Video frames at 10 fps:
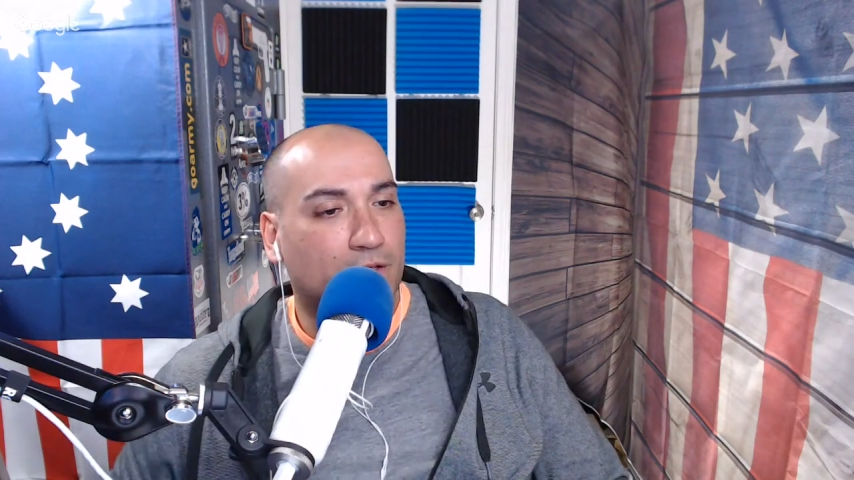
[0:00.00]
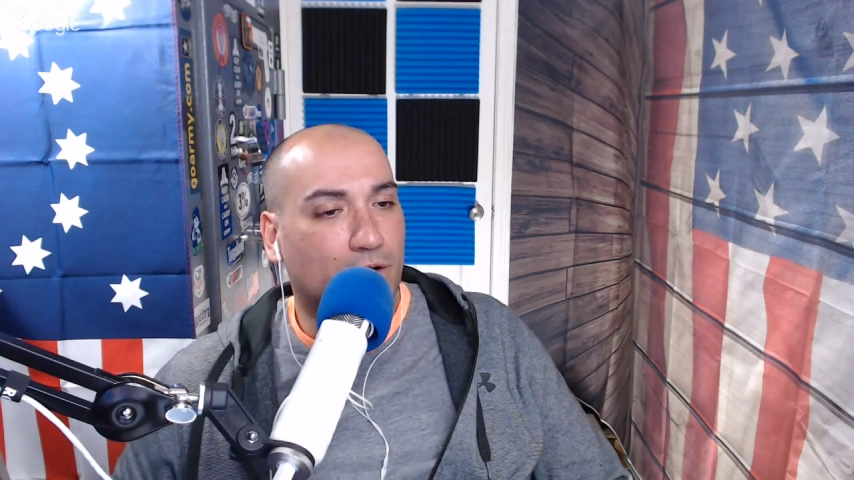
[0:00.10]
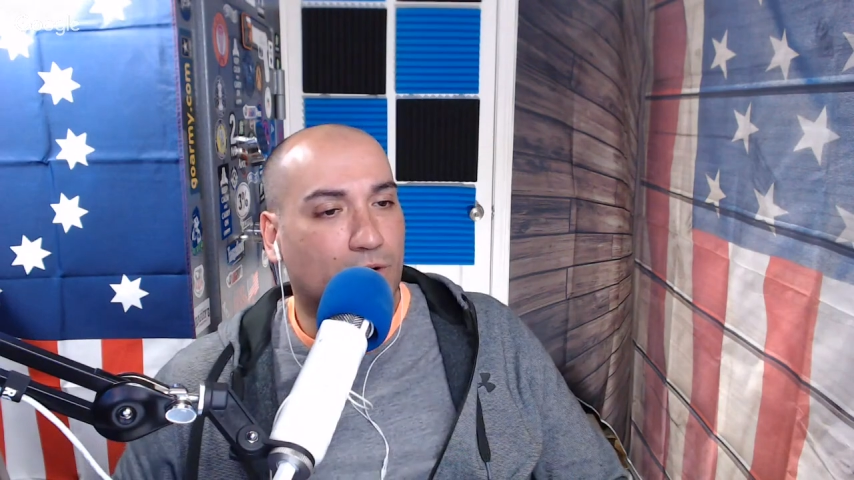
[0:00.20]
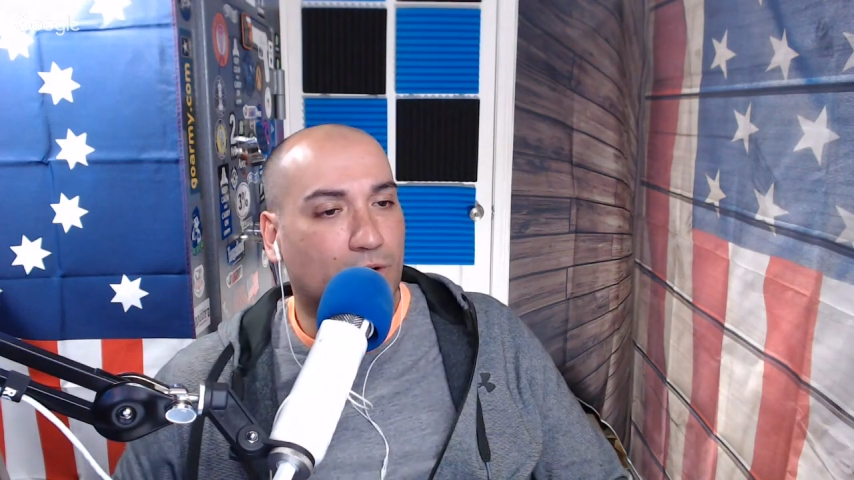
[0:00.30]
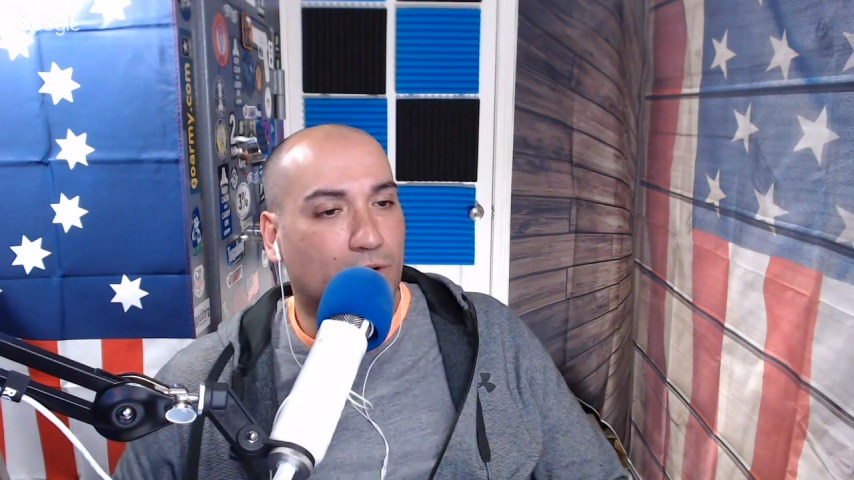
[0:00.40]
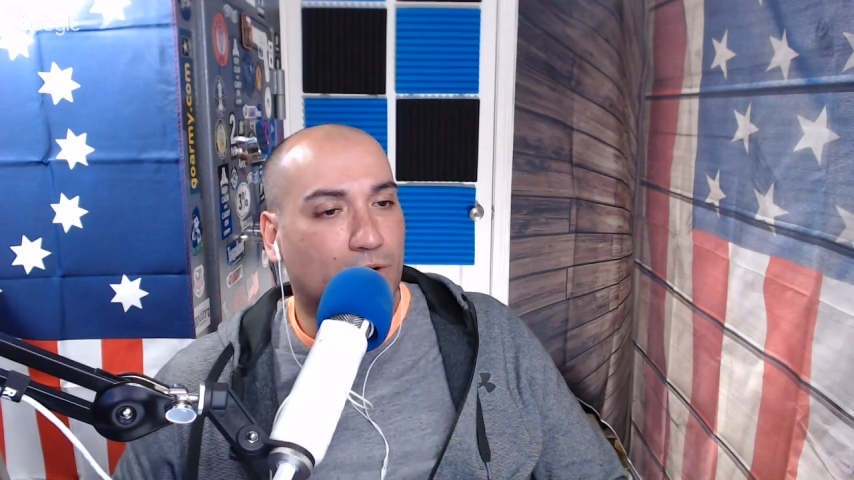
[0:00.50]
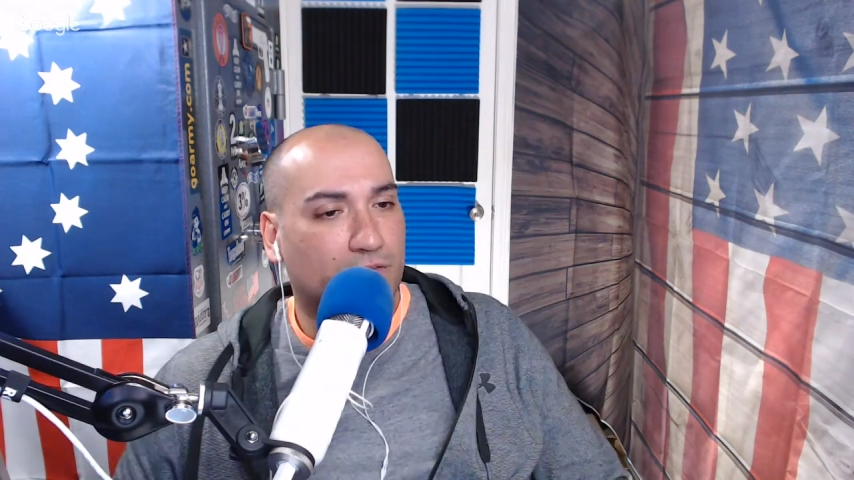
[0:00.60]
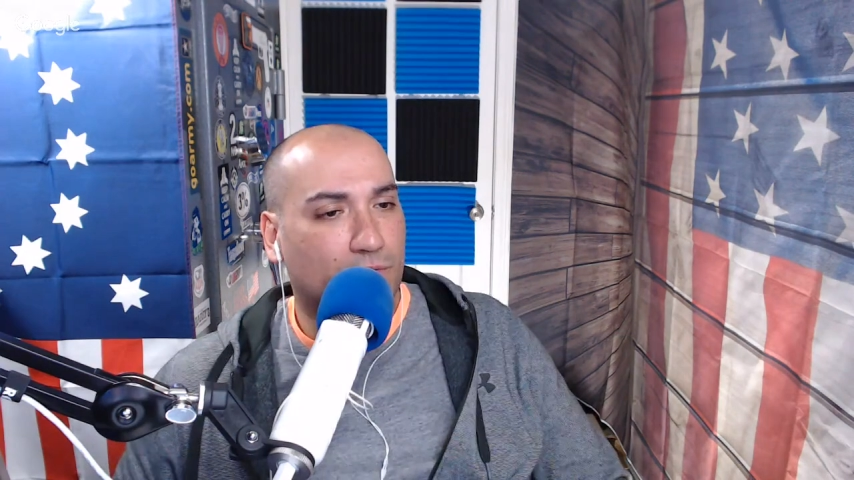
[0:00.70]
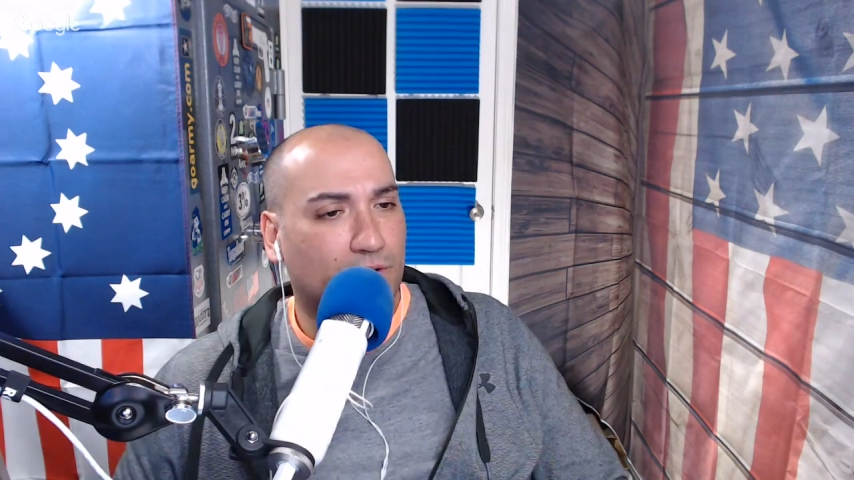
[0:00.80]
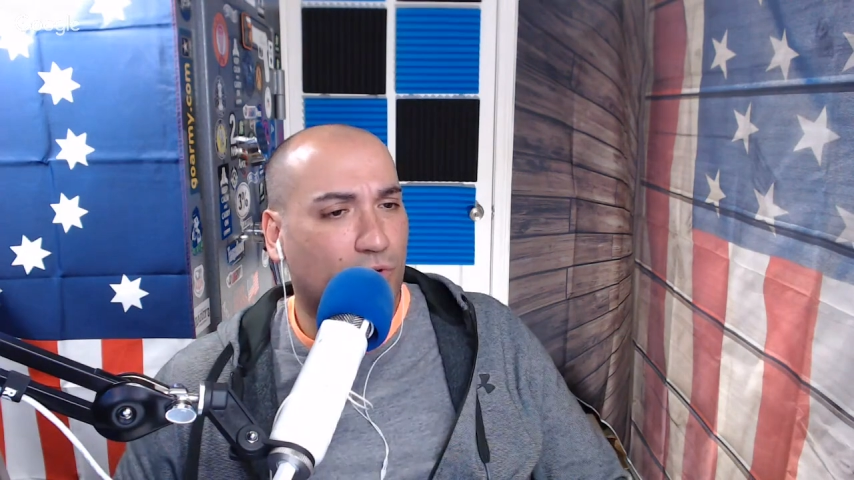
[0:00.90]

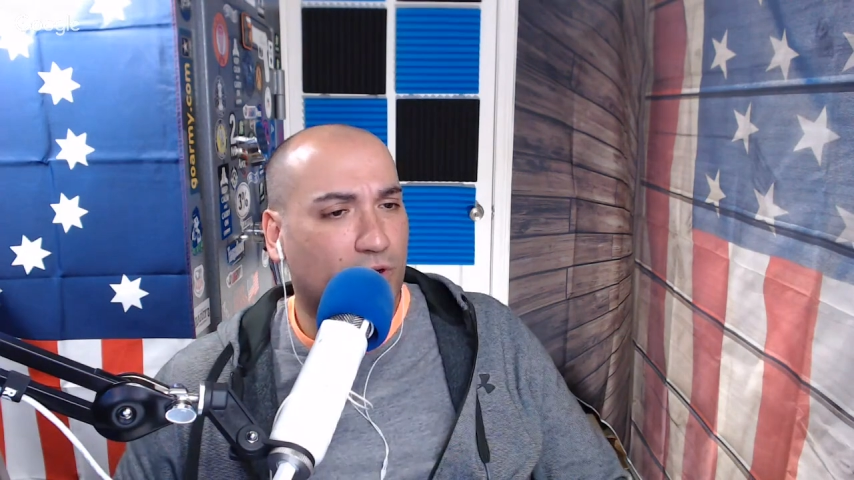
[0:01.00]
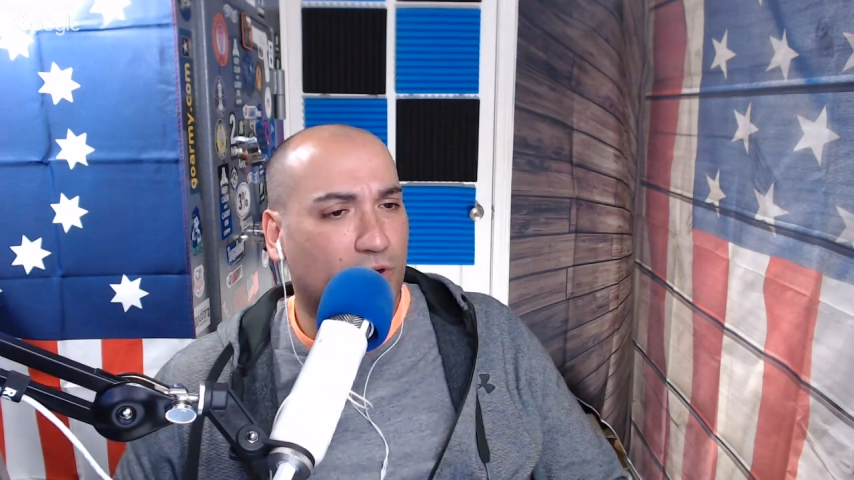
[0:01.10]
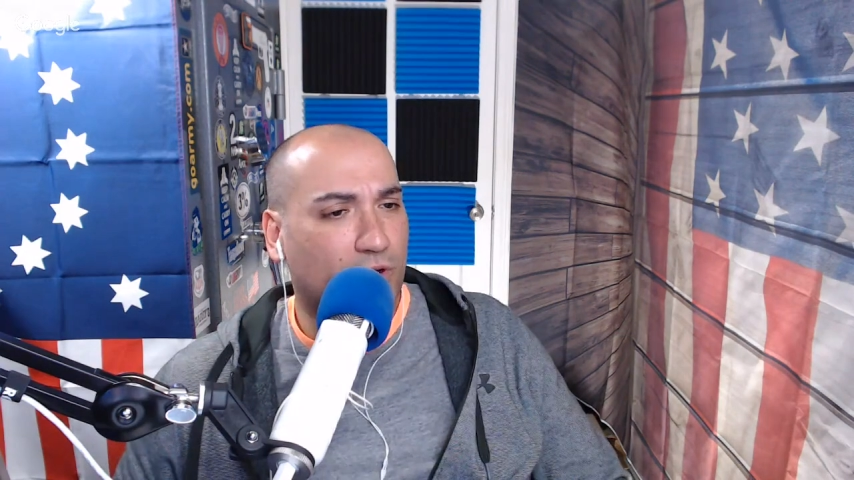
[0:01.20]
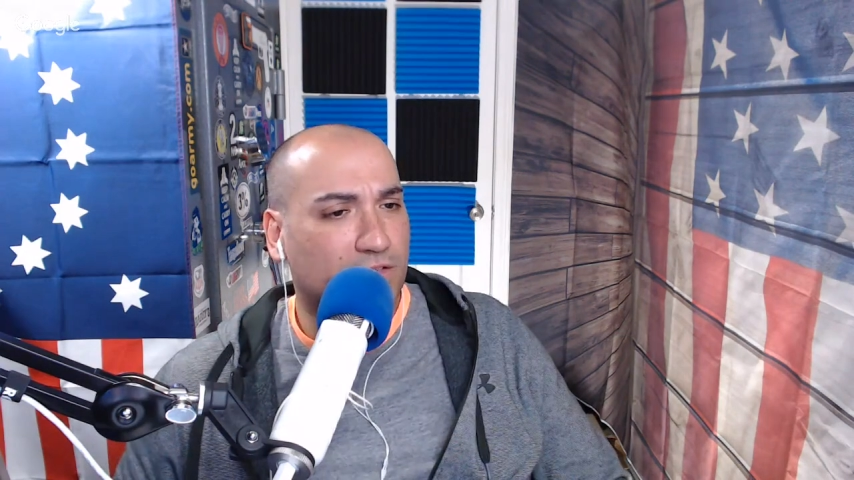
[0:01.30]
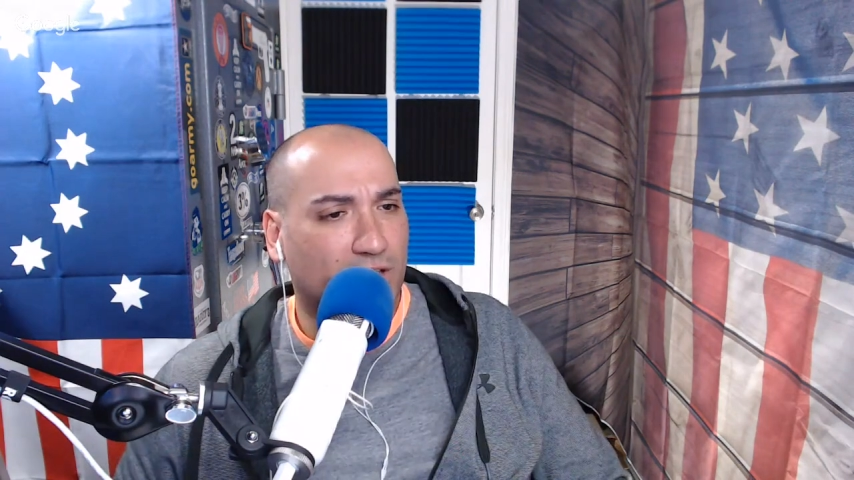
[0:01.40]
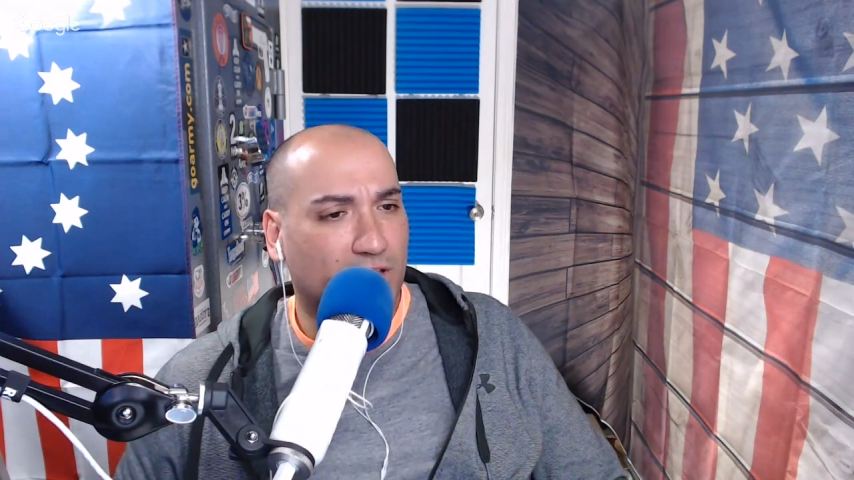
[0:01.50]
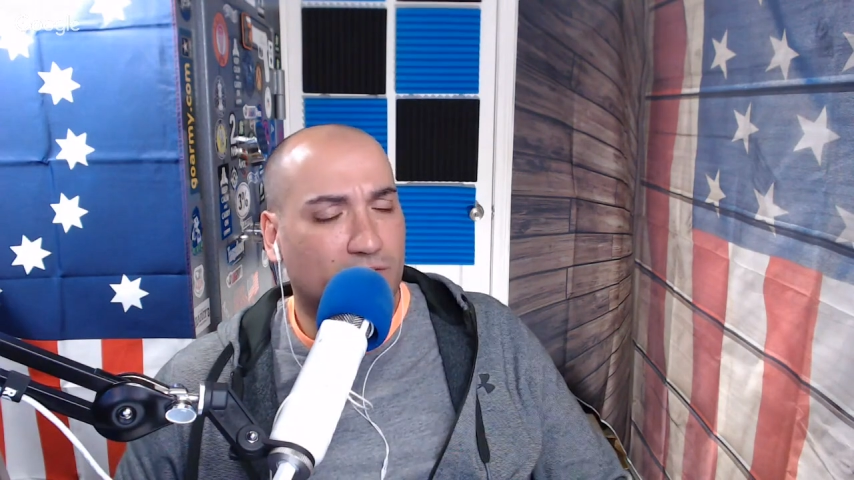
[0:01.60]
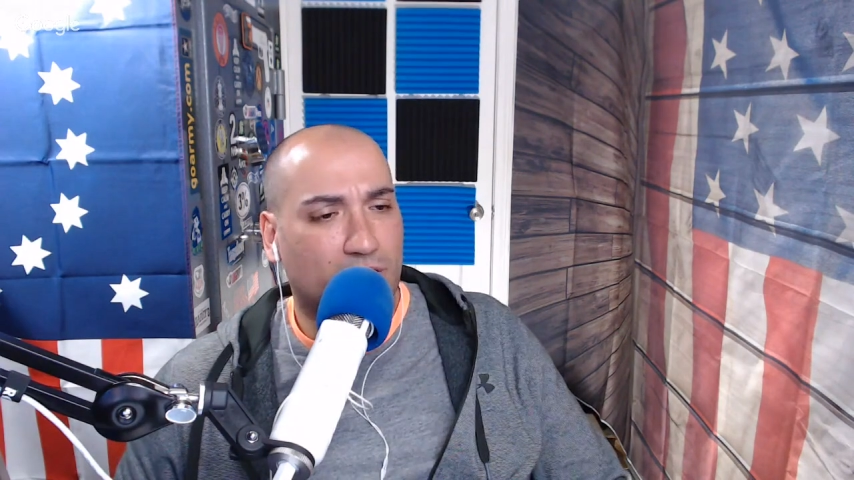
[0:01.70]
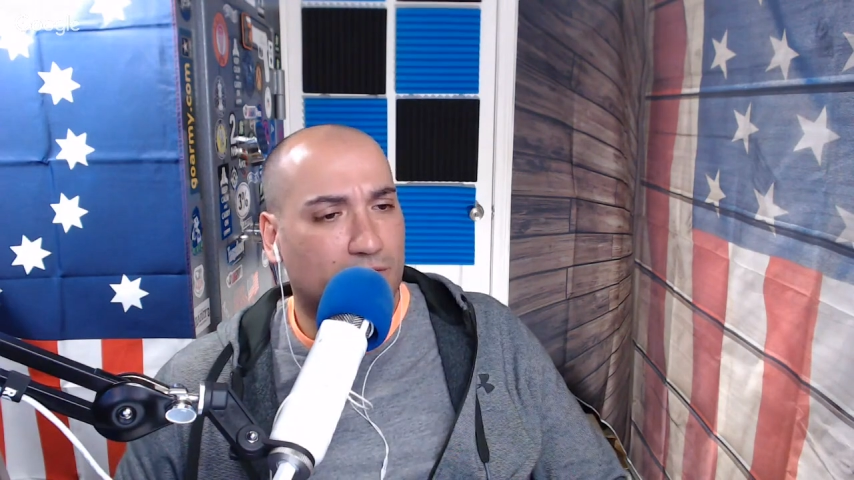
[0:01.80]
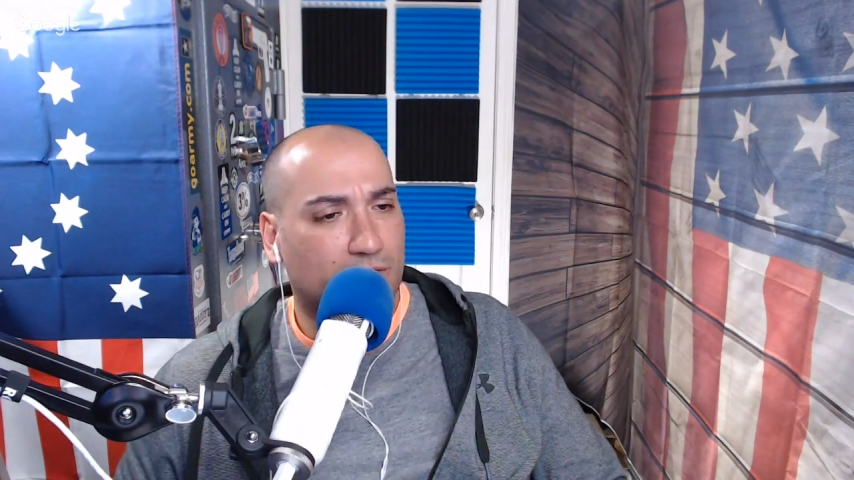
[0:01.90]
So, so we're in
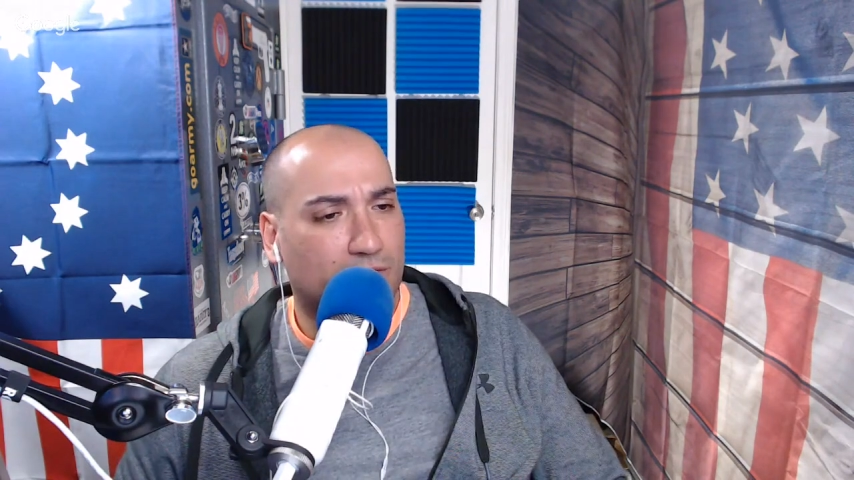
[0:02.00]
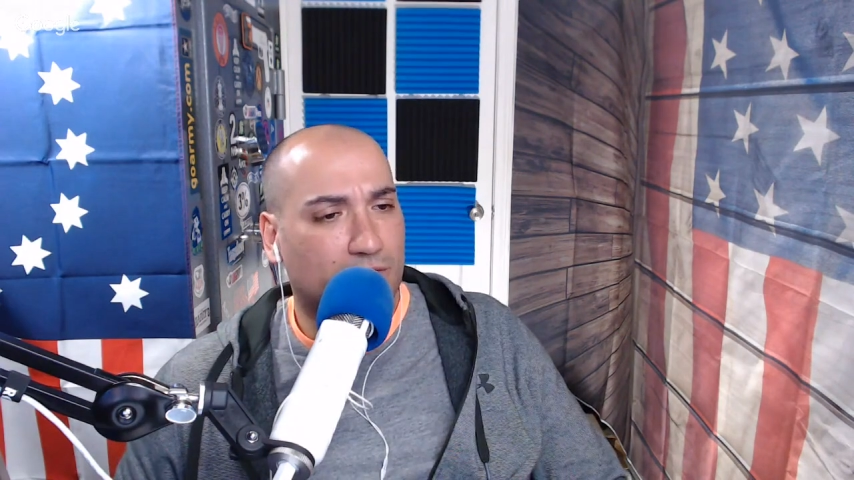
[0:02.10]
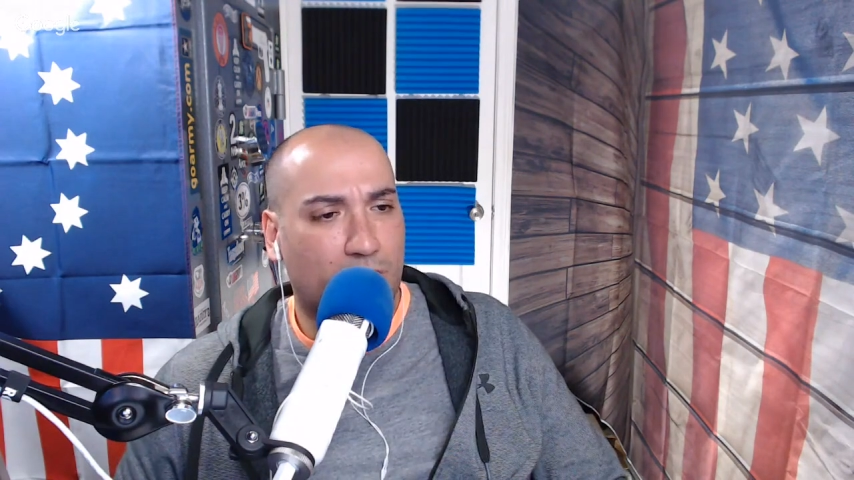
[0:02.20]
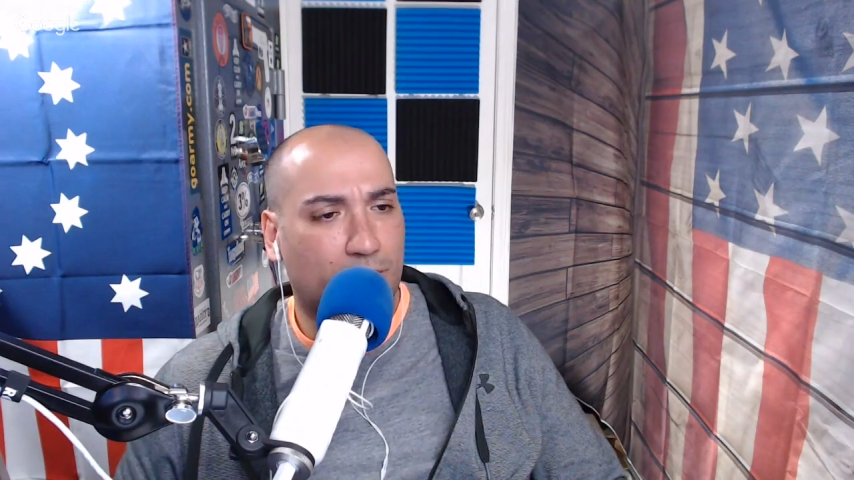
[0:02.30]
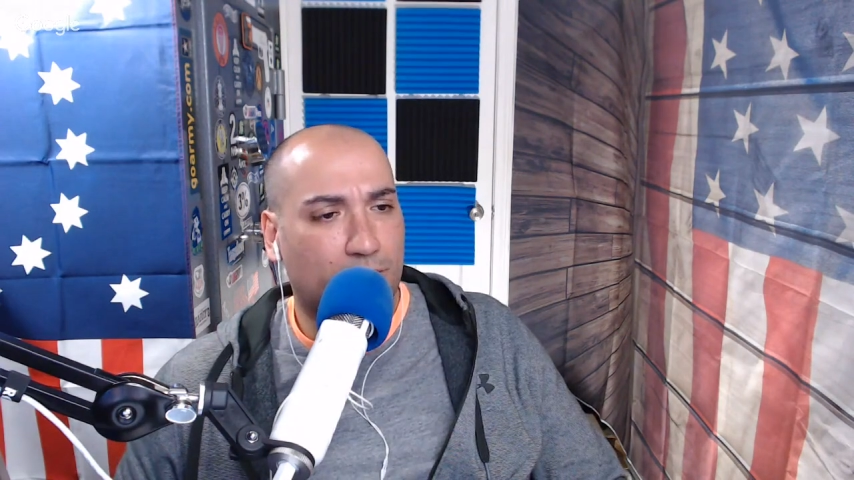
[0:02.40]
40s, so that's great.